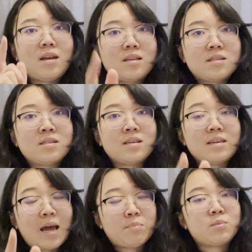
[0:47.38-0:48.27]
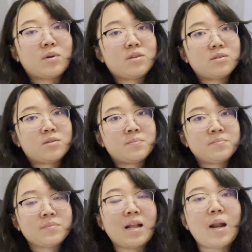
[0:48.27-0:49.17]
this gap semester?
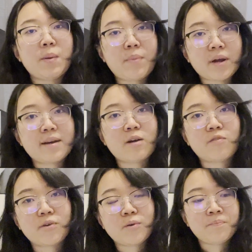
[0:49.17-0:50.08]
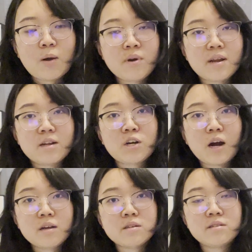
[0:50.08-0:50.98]
Let me break it down for you. I work in the
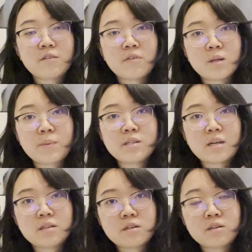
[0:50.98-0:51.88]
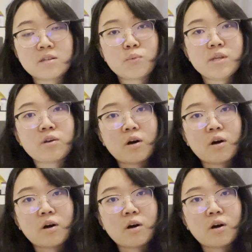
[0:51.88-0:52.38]
Child Development Center in Queen's